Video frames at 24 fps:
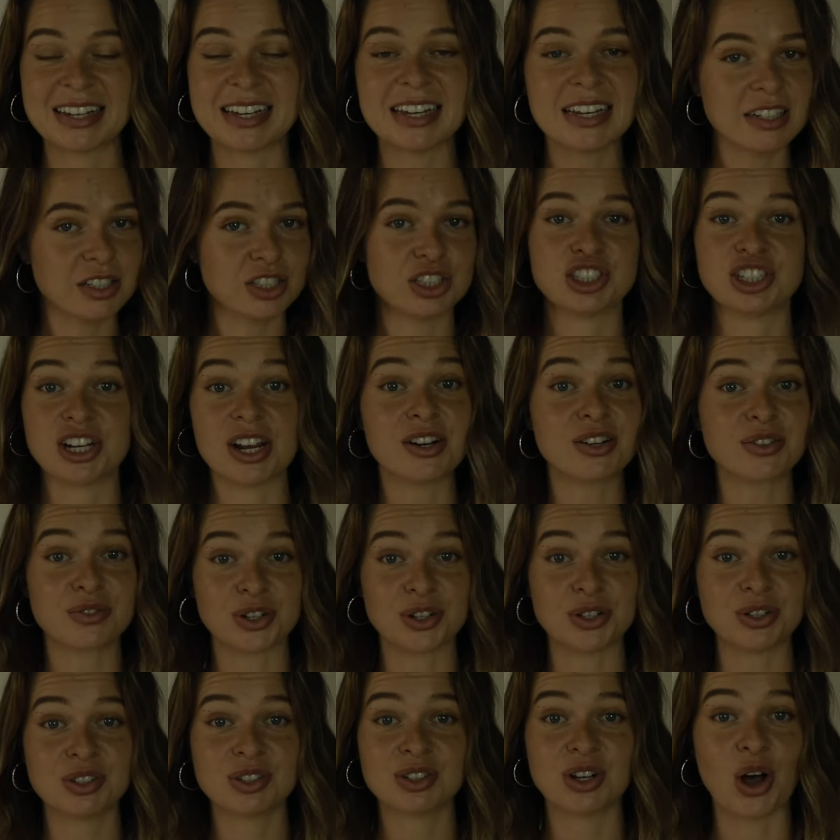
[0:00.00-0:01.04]
in
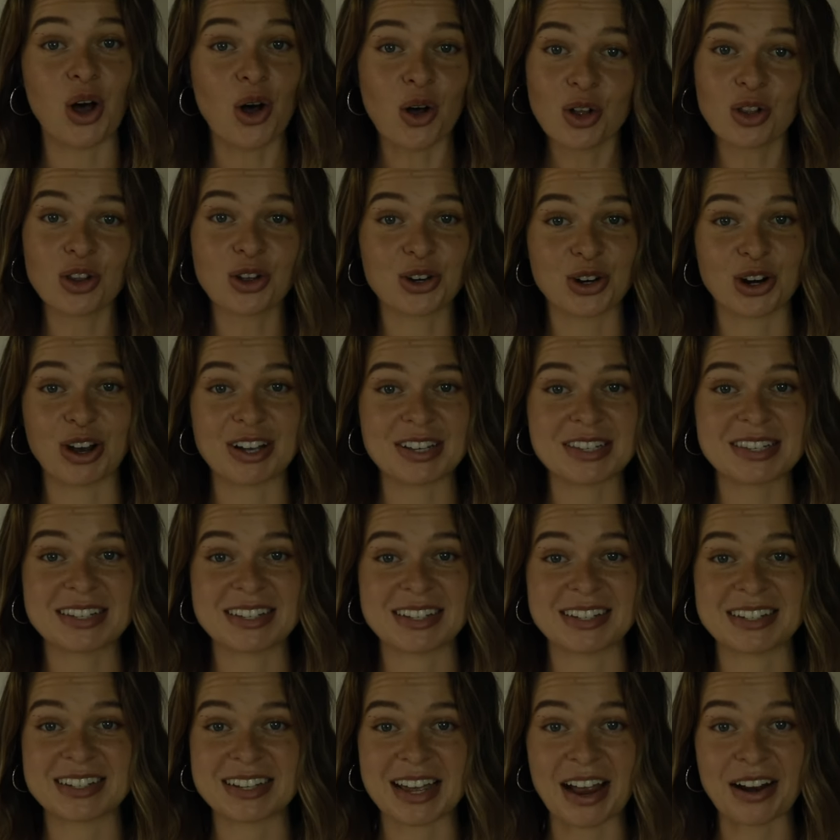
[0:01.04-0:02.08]
general all across
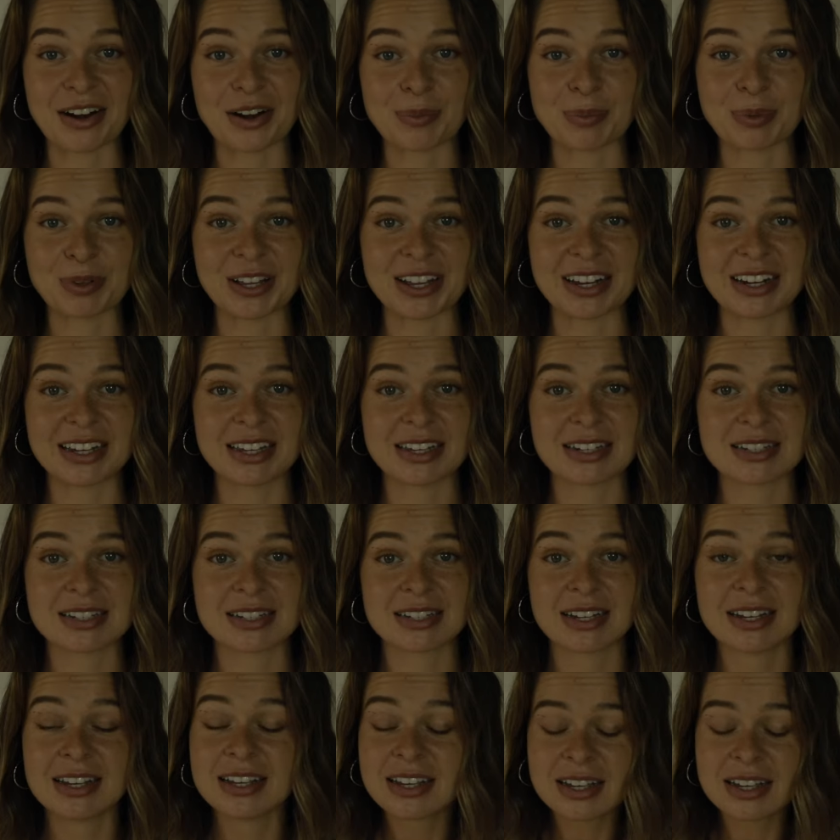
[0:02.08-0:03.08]
the entire planet